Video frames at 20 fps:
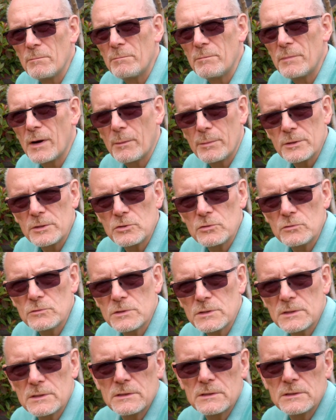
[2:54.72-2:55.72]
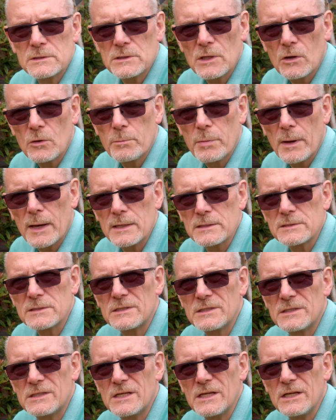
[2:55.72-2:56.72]
But I've been using Topaz
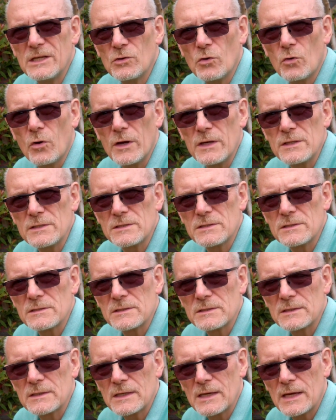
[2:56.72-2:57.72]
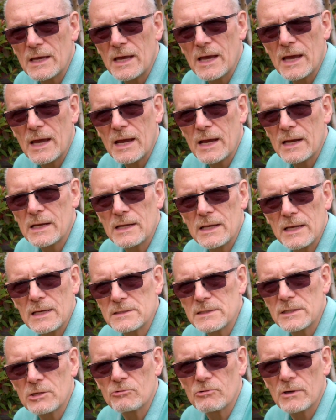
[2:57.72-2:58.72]
denoise and
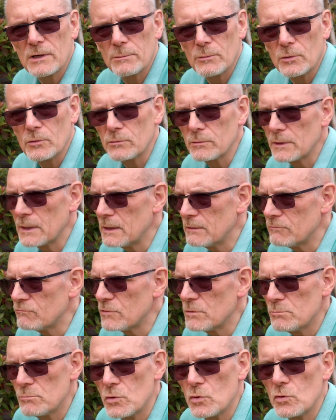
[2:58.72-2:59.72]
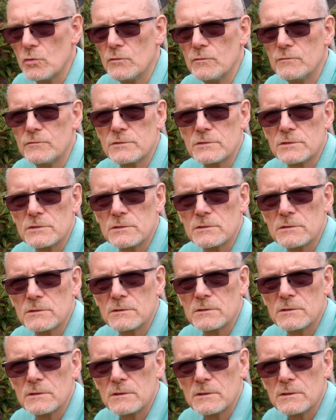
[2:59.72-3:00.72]
it's incredible. It removes
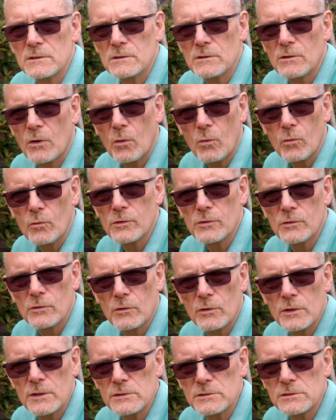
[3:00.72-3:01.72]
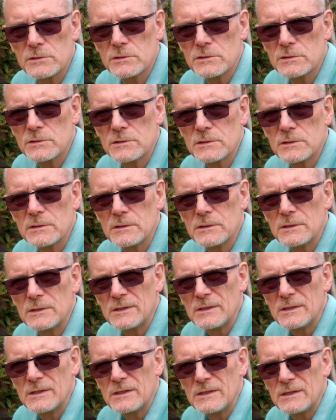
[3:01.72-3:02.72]
all the noise,
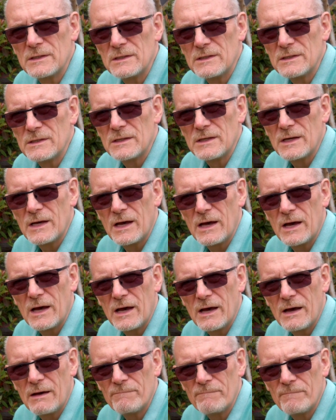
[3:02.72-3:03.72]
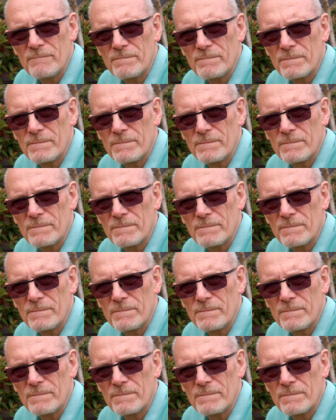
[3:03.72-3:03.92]
and